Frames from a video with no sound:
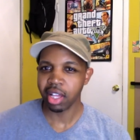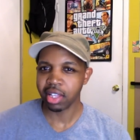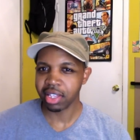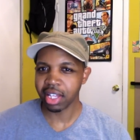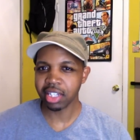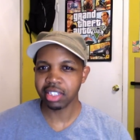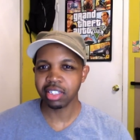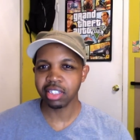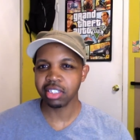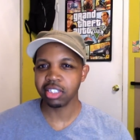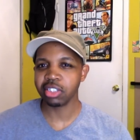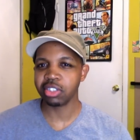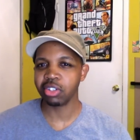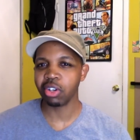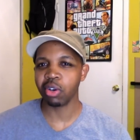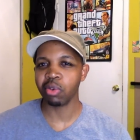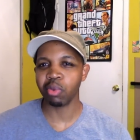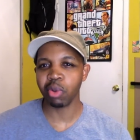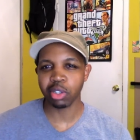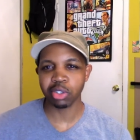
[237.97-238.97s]
they should just
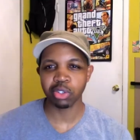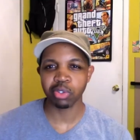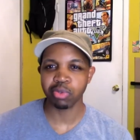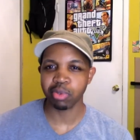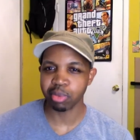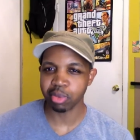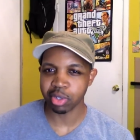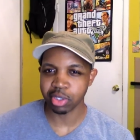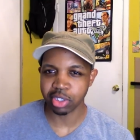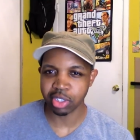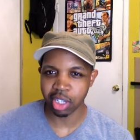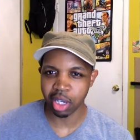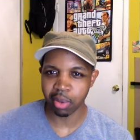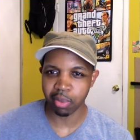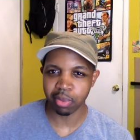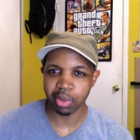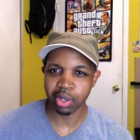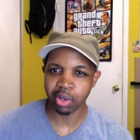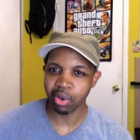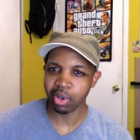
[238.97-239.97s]
told Russell from the
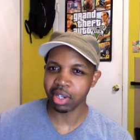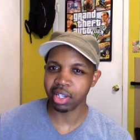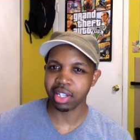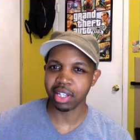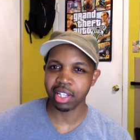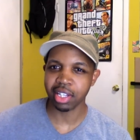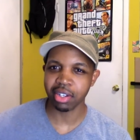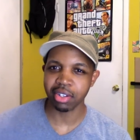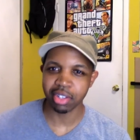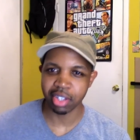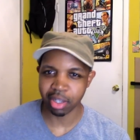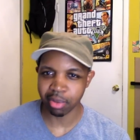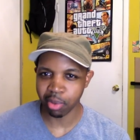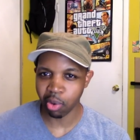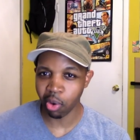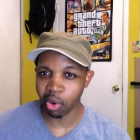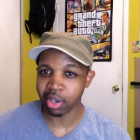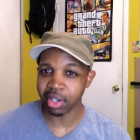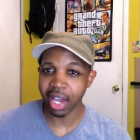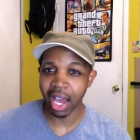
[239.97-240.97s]
jump, we're going to kill them,
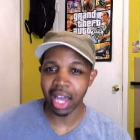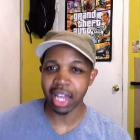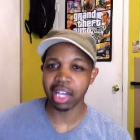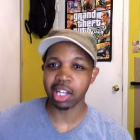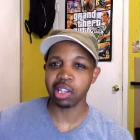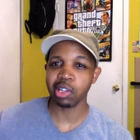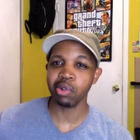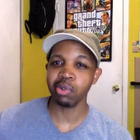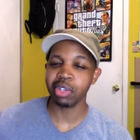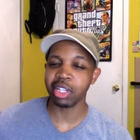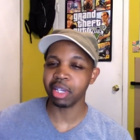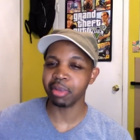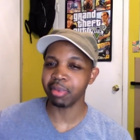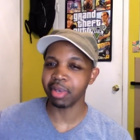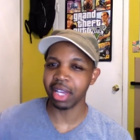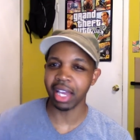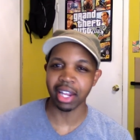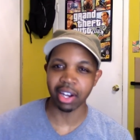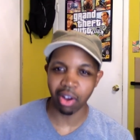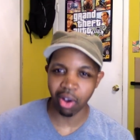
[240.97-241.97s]
or not include him
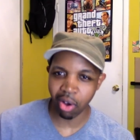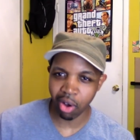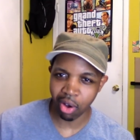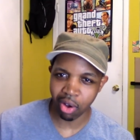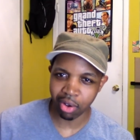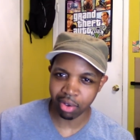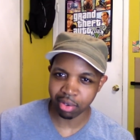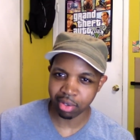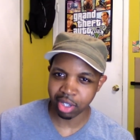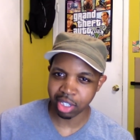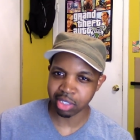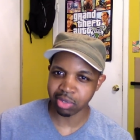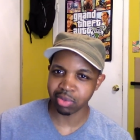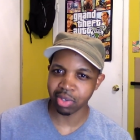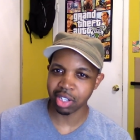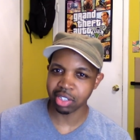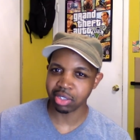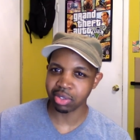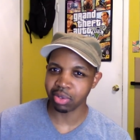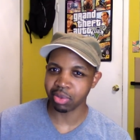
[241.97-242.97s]
at all. Because
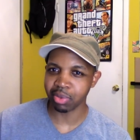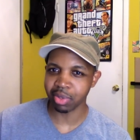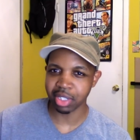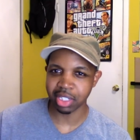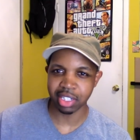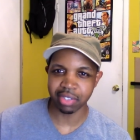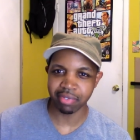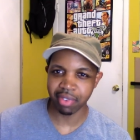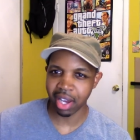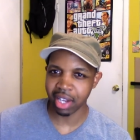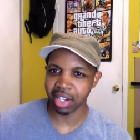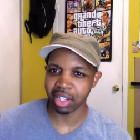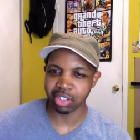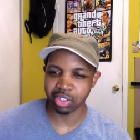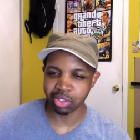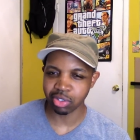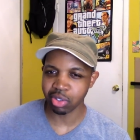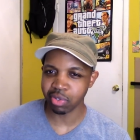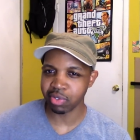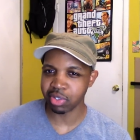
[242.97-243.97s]
Russell, when he finds out
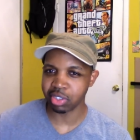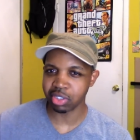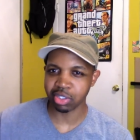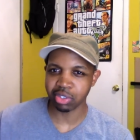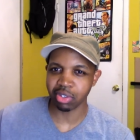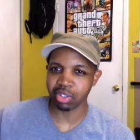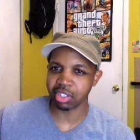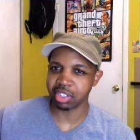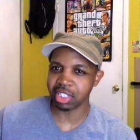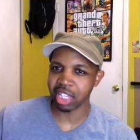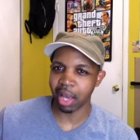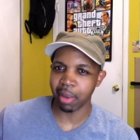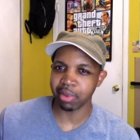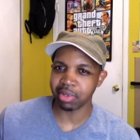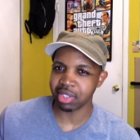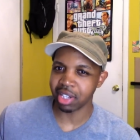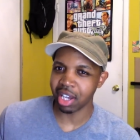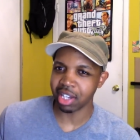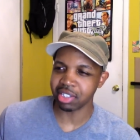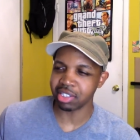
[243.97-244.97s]
the truth, he's just going to
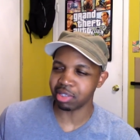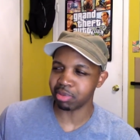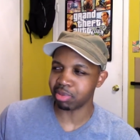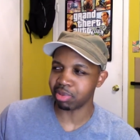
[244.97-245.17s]
sabotage the